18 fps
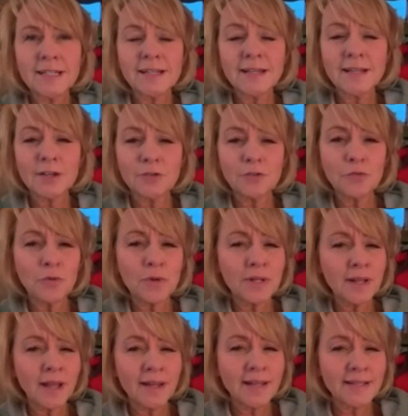would
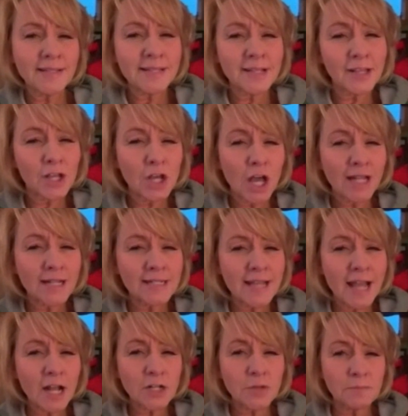not necessarily
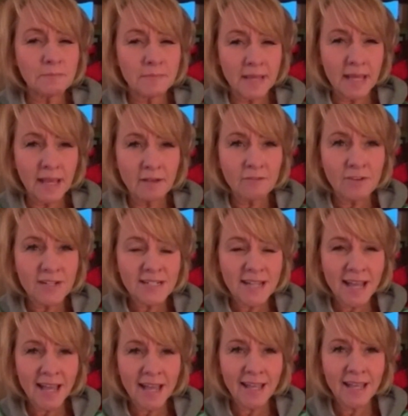contact me every
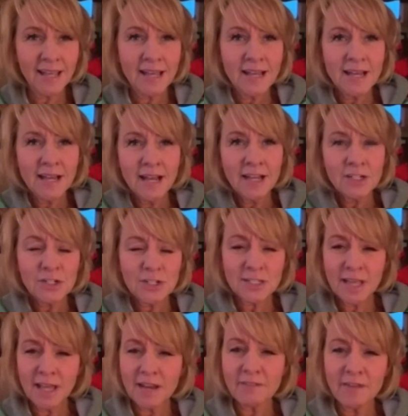day. She's
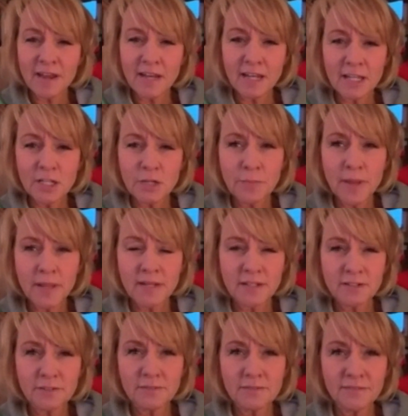kind of got an
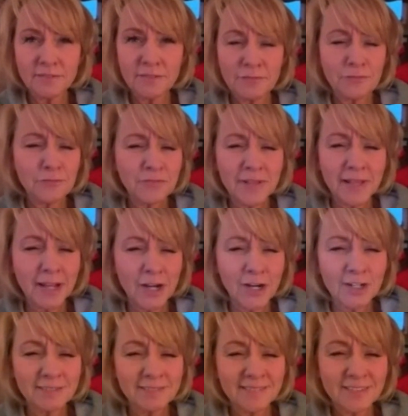independent
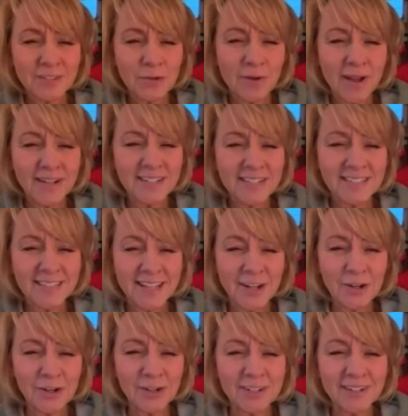flair, so I just let
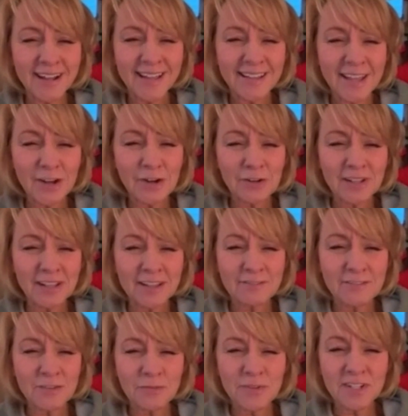her. I let her live,
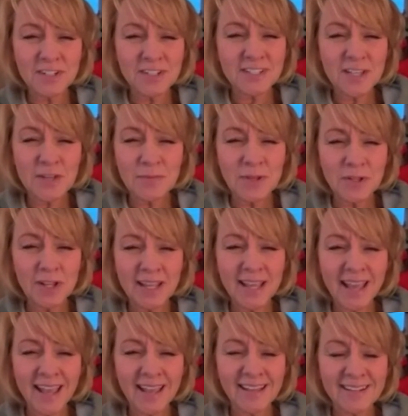and we just
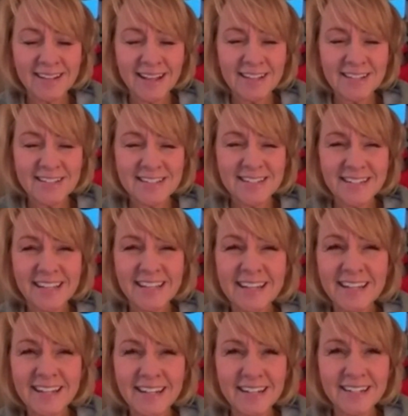communicate as
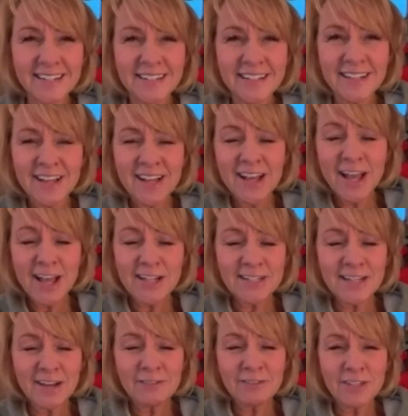needed, and and
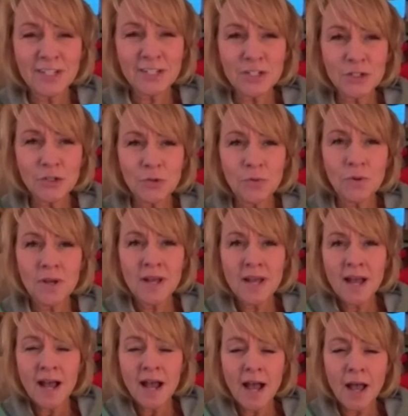definitely do.
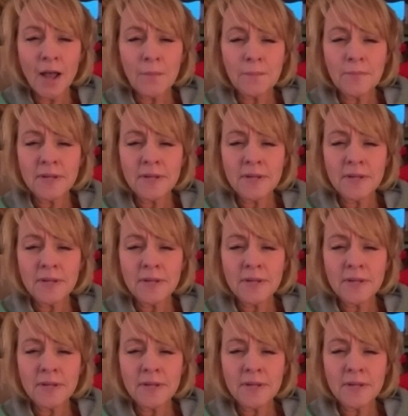Um, but